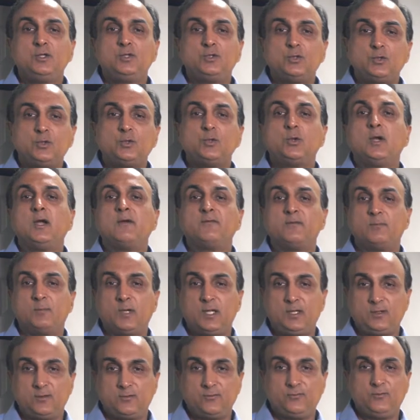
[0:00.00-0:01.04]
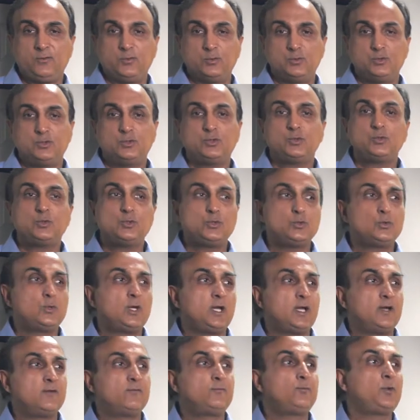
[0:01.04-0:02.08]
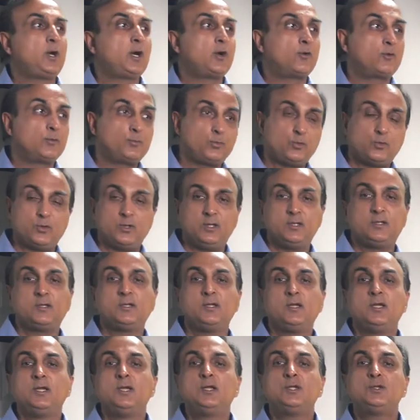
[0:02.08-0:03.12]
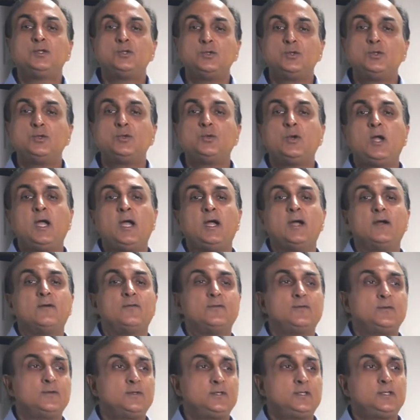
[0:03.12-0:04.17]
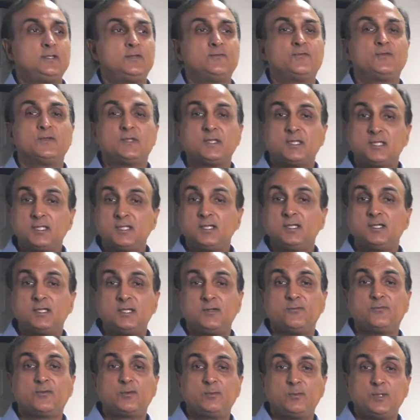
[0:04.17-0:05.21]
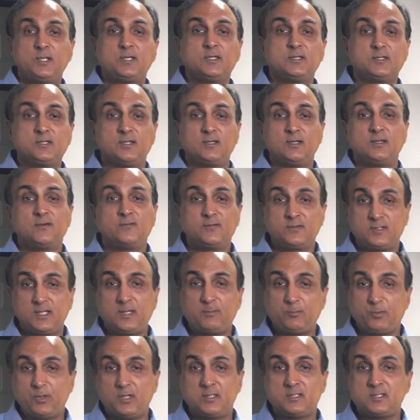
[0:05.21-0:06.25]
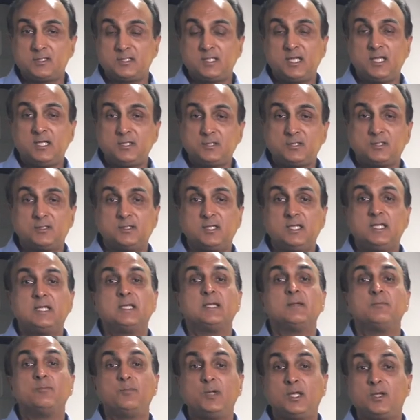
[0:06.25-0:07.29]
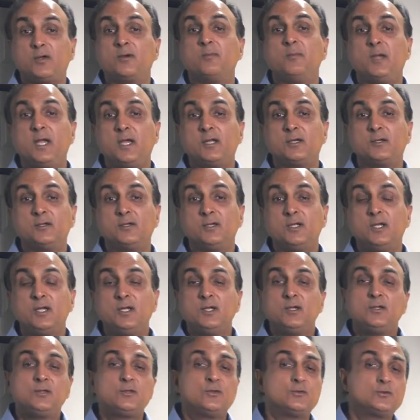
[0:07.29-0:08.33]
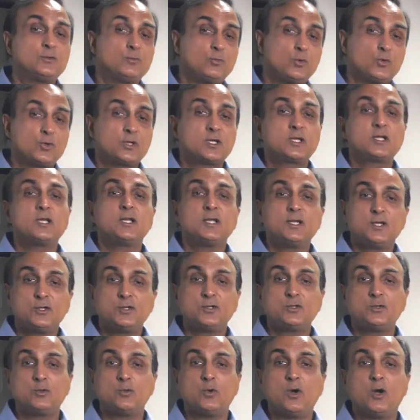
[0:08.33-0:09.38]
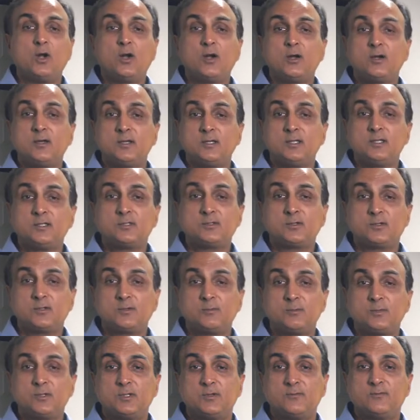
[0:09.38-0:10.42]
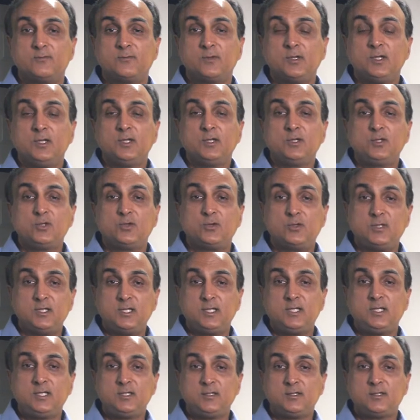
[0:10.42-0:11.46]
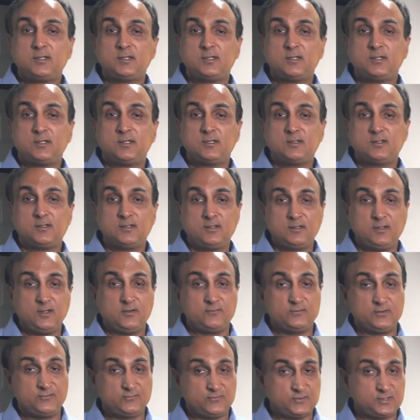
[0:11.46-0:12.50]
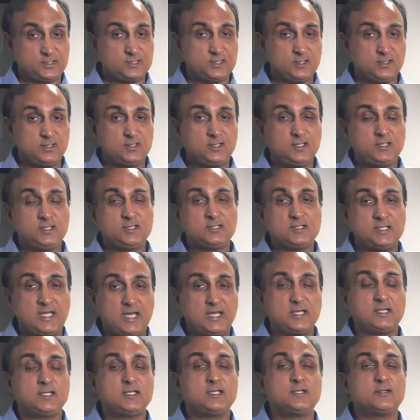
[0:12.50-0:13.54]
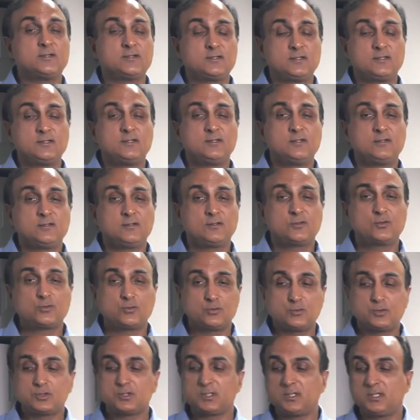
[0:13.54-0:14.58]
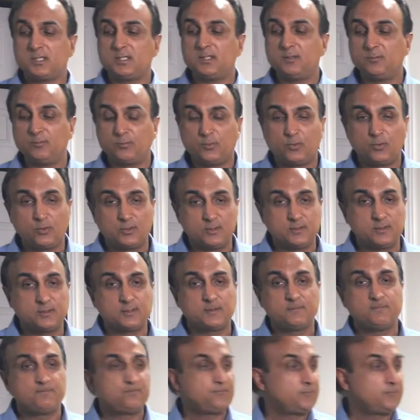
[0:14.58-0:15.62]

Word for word: Do you have a microphone? Do you have PowerPoint? Do you have the facility for me to deliver that presentation in a bigger manner? So the more clear you are in terms of your needs of the facility, that is crucially important.